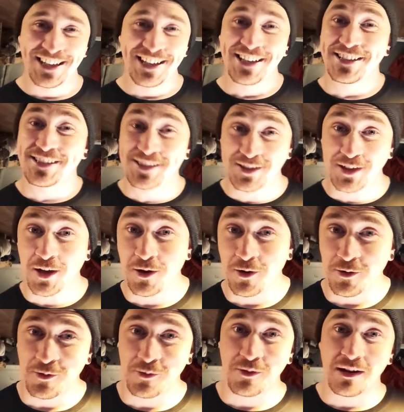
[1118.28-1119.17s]

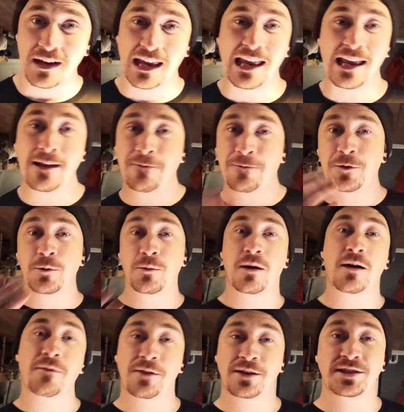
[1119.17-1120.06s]
So, if
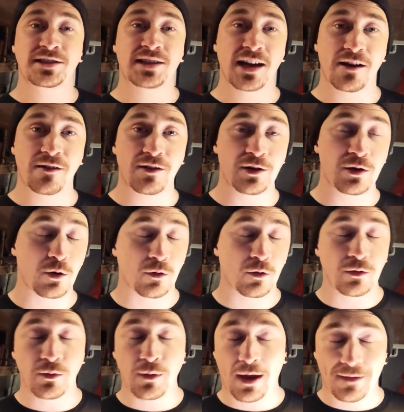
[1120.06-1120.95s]
you are vegetarian
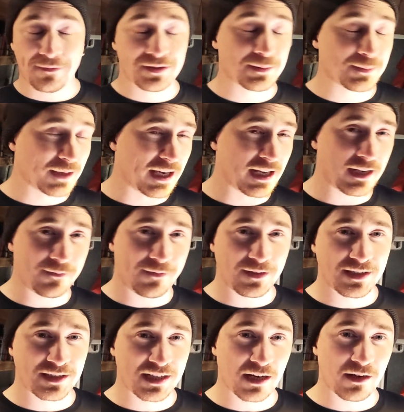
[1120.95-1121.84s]
or you have some killer
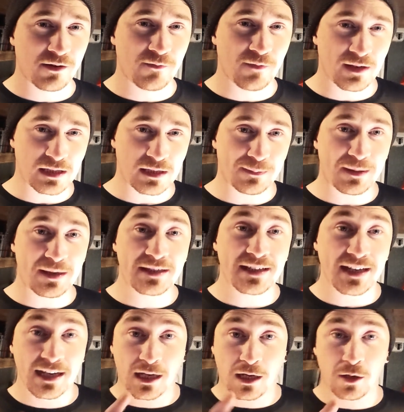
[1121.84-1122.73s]
vegetarian recipes,
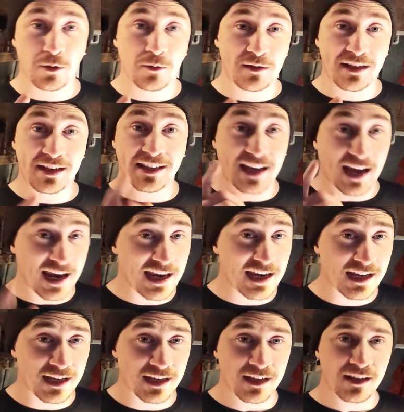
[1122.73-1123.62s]
including
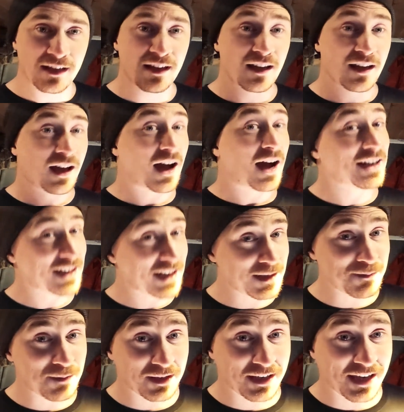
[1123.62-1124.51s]
cake, I
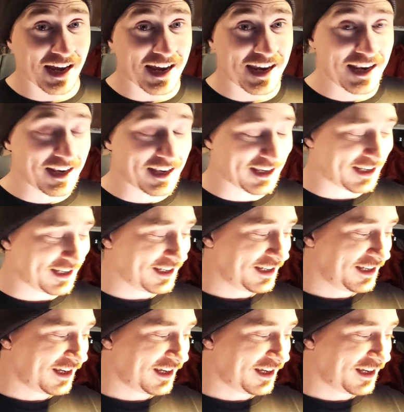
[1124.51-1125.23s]
need my cake.